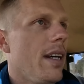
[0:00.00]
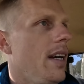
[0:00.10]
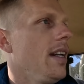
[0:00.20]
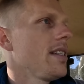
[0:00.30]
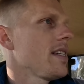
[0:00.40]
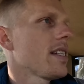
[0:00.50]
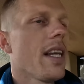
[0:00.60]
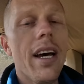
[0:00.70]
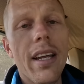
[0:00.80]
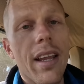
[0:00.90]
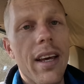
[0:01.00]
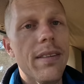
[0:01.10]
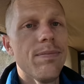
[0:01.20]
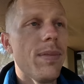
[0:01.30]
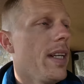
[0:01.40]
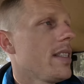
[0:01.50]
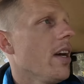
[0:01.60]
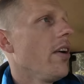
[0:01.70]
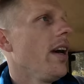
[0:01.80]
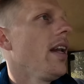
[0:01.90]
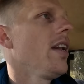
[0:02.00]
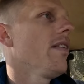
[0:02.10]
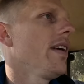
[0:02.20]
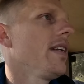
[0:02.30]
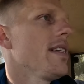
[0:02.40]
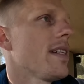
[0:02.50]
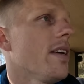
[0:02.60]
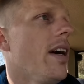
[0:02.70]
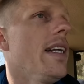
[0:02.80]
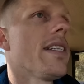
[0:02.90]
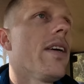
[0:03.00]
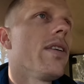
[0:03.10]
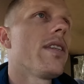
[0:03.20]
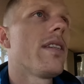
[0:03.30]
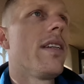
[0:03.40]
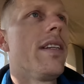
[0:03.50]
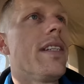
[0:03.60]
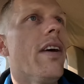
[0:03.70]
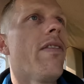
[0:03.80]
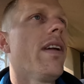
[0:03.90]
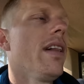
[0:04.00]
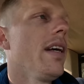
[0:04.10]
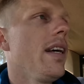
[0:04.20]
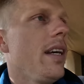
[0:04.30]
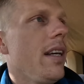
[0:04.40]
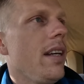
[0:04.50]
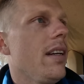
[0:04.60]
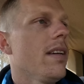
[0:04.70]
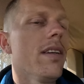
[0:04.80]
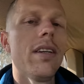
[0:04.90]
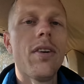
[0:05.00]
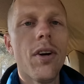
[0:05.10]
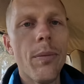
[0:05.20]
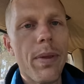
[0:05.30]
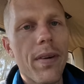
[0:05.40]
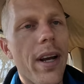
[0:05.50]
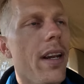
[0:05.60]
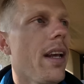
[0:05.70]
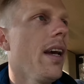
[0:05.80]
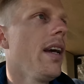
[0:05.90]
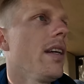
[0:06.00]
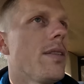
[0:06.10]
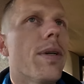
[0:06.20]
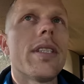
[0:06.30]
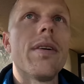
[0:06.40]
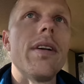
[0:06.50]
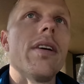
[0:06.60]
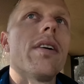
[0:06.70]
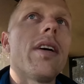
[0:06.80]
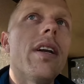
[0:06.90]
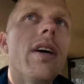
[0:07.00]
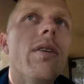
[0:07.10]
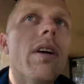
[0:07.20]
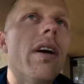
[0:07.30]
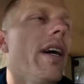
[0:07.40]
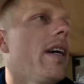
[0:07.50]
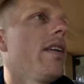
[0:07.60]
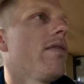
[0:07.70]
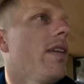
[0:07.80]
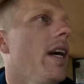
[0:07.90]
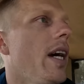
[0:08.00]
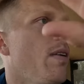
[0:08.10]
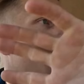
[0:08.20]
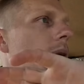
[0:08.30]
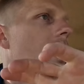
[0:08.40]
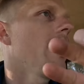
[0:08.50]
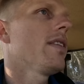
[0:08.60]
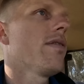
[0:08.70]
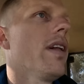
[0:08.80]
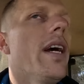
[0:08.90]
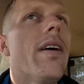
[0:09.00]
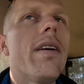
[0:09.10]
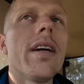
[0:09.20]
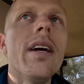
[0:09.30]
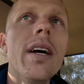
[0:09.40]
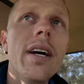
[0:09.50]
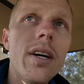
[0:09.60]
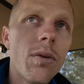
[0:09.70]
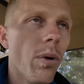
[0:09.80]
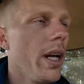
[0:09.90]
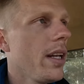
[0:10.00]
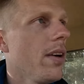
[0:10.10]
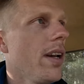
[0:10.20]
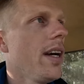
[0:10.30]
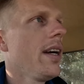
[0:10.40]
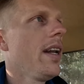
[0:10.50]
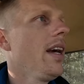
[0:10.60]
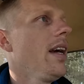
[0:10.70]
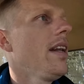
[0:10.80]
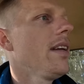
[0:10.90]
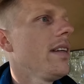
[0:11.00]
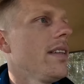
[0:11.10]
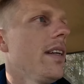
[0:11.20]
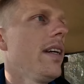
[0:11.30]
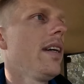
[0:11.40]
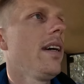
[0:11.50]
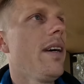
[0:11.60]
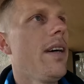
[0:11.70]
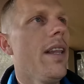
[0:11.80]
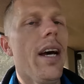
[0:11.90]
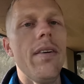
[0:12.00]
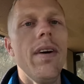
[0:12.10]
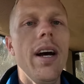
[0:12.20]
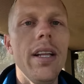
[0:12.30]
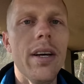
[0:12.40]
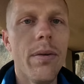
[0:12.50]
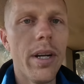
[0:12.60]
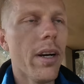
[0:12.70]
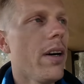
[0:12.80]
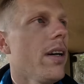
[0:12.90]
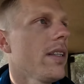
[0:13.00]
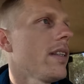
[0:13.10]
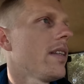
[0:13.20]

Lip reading: and it's just staying there. There's no end of it in sight, so it's definitely crop threatening heat, especially when you've got canola out in flower, beans flowering, wheat not out in head. That rain that we got